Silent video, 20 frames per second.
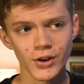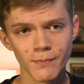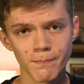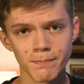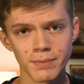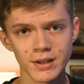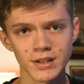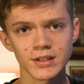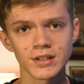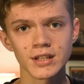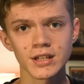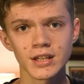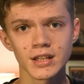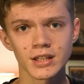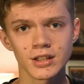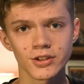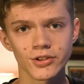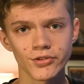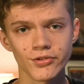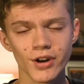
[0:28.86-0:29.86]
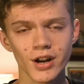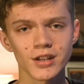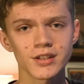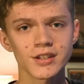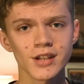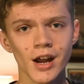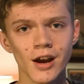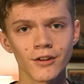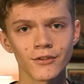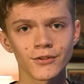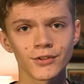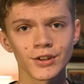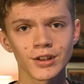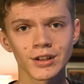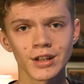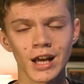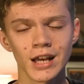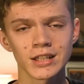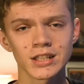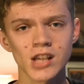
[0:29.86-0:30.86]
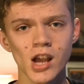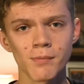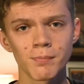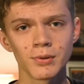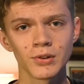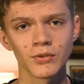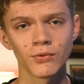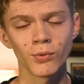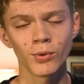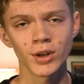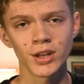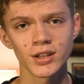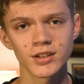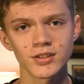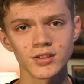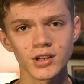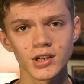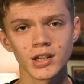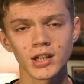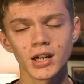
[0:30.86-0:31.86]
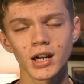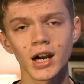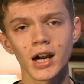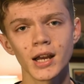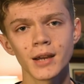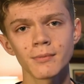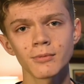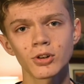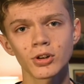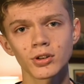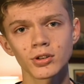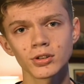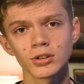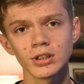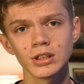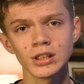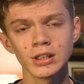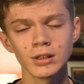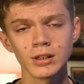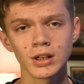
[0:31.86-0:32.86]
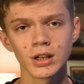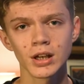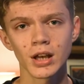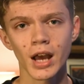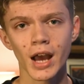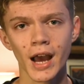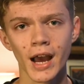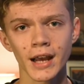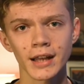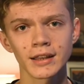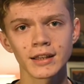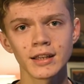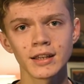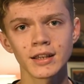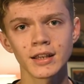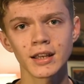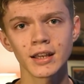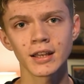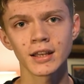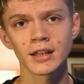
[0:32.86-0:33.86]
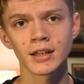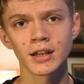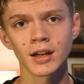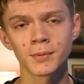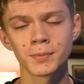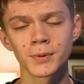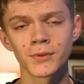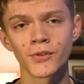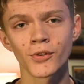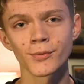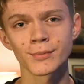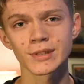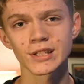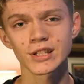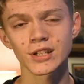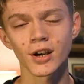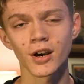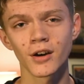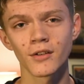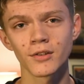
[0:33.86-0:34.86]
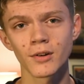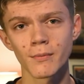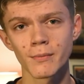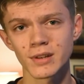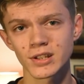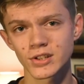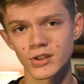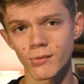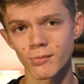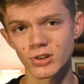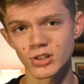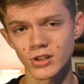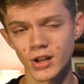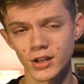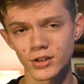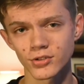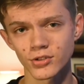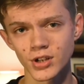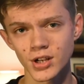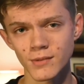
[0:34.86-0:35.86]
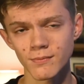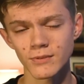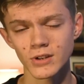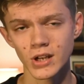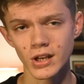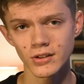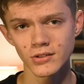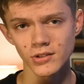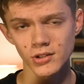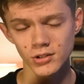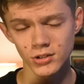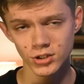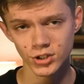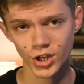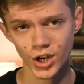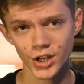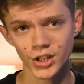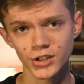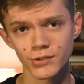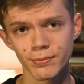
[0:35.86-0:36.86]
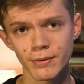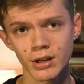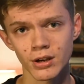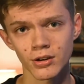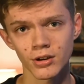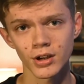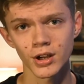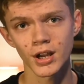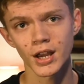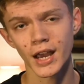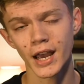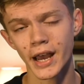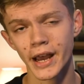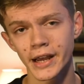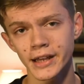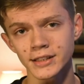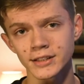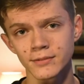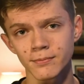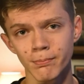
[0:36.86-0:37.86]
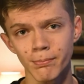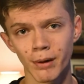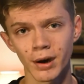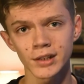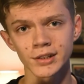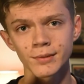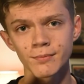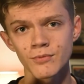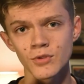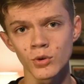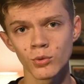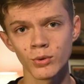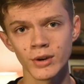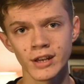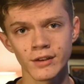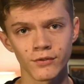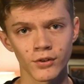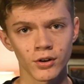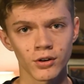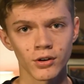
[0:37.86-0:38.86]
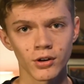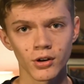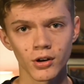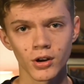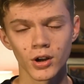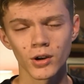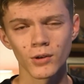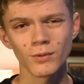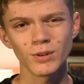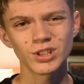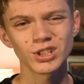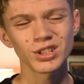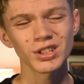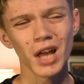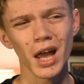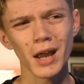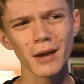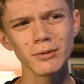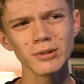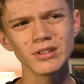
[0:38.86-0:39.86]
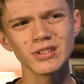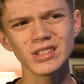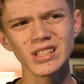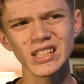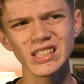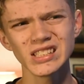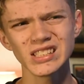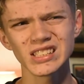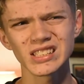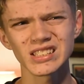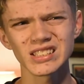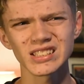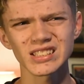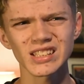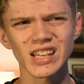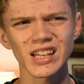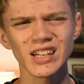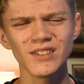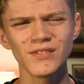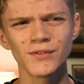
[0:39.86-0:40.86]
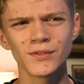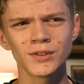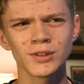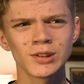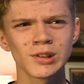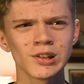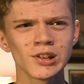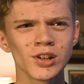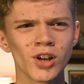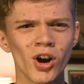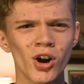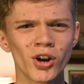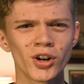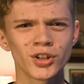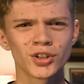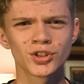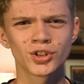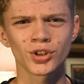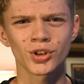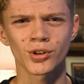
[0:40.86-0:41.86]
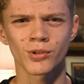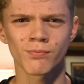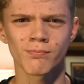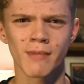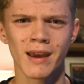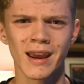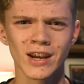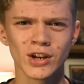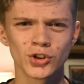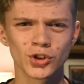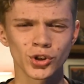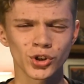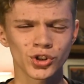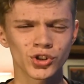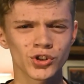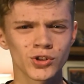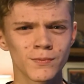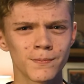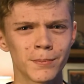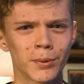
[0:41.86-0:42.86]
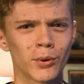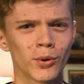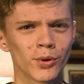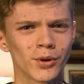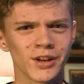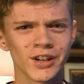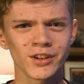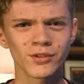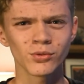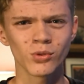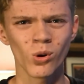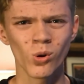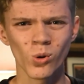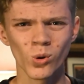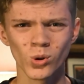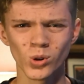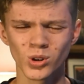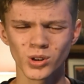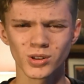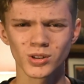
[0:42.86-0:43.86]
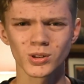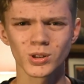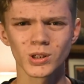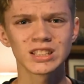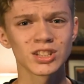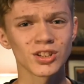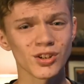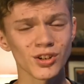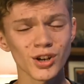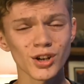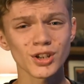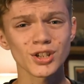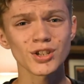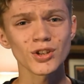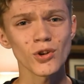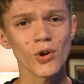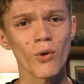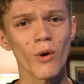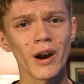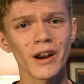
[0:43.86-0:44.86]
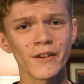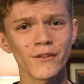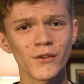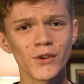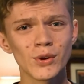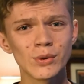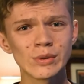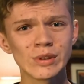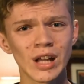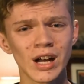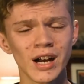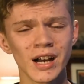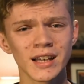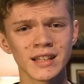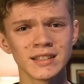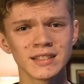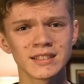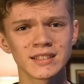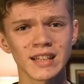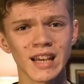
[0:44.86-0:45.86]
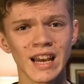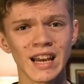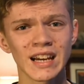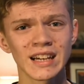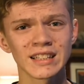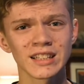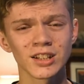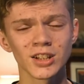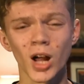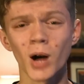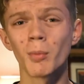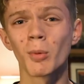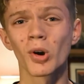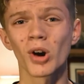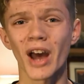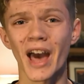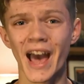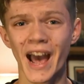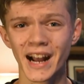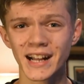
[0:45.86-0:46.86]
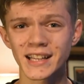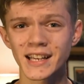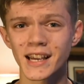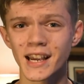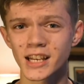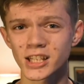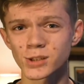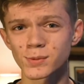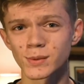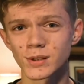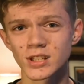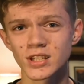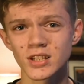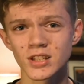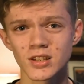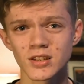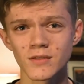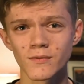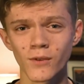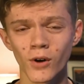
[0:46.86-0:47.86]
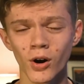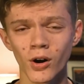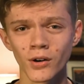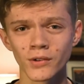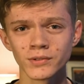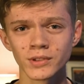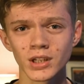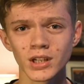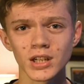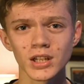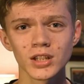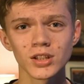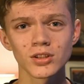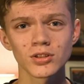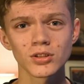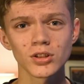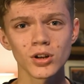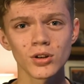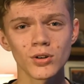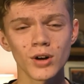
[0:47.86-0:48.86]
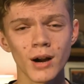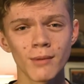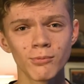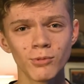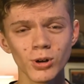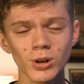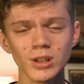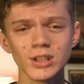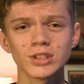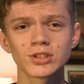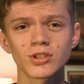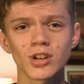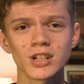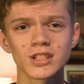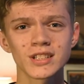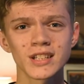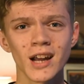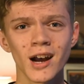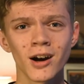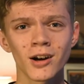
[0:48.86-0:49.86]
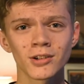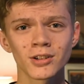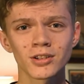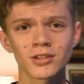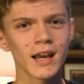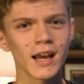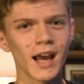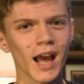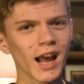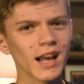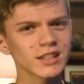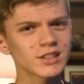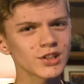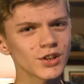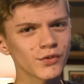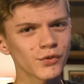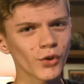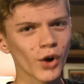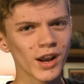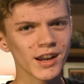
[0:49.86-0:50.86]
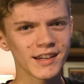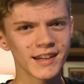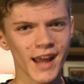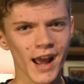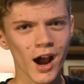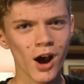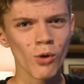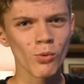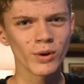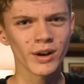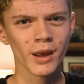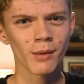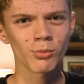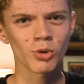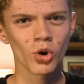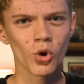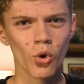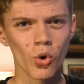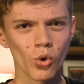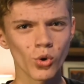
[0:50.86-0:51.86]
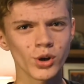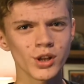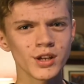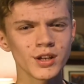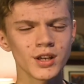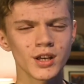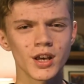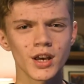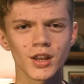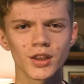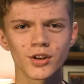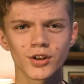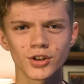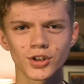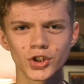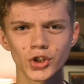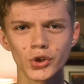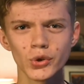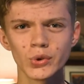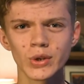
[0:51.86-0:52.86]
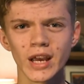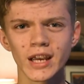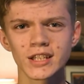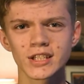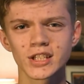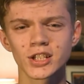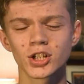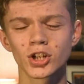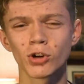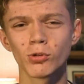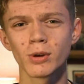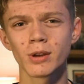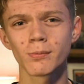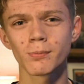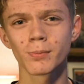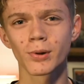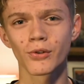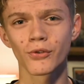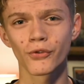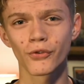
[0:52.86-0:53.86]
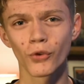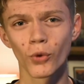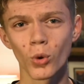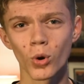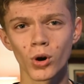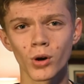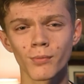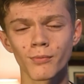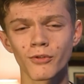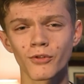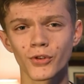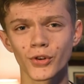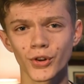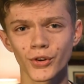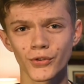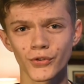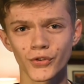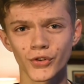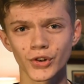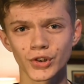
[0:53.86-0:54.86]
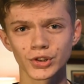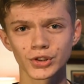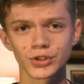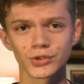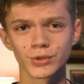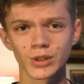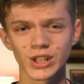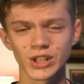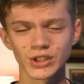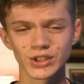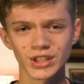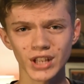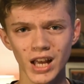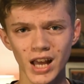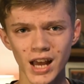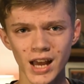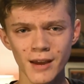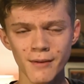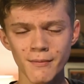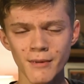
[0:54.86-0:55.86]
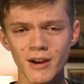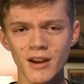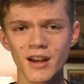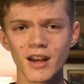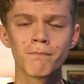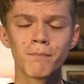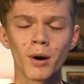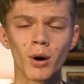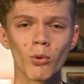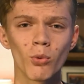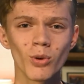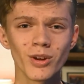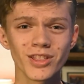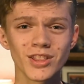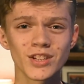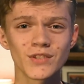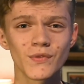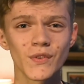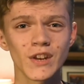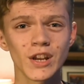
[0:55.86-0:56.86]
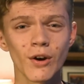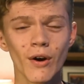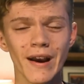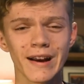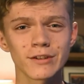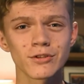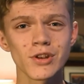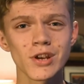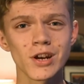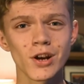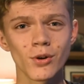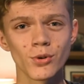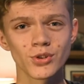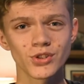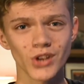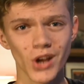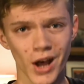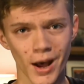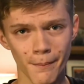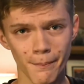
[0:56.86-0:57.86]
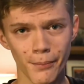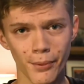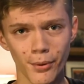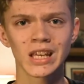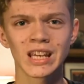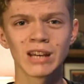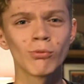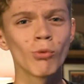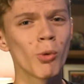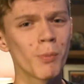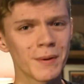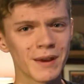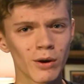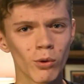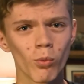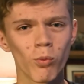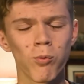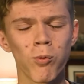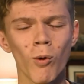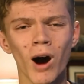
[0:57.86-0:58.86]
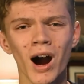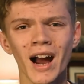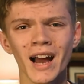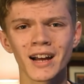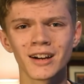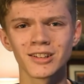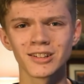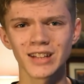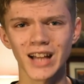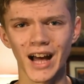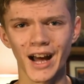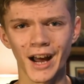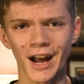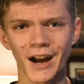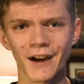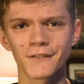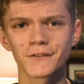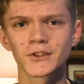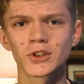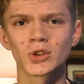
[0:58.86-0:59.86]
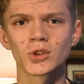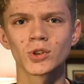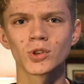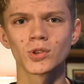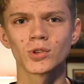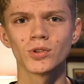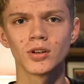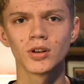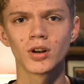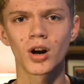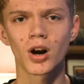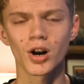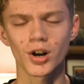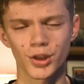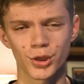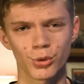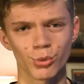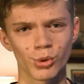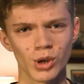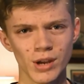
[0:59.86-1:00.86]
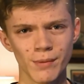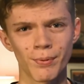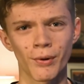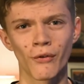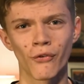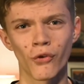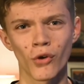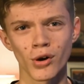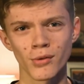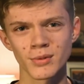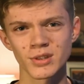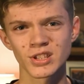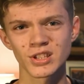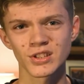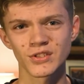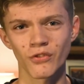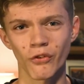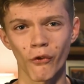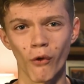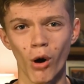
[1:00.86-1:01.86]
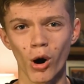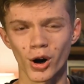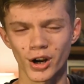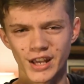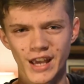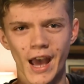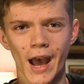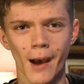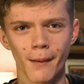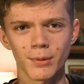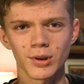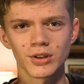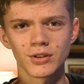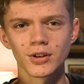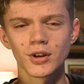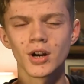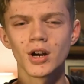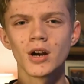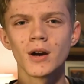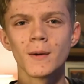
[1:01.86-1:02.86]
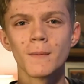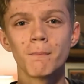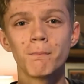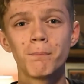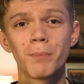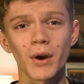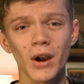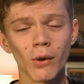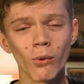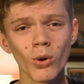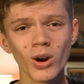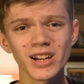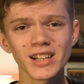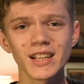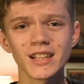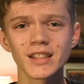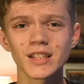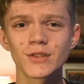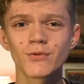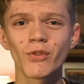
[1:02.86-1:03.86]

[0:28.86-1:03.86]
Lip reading: busy and stressed out for the last couple of weeks. I am currently acting in a performance of A Midsummer's Night Dream, yes, Shakespeare, as Bottom the Weaver, which I would say is kind of a larger, major supporting role. There are still quite a few lines and a lot more acting expertise involved, so I'm really stressed out. As of right now, when I'm recording, there are 2 days until we perform for the first real time. But when this video actually goes up, it will be a while after our 3 performances have already happened. But I want to get this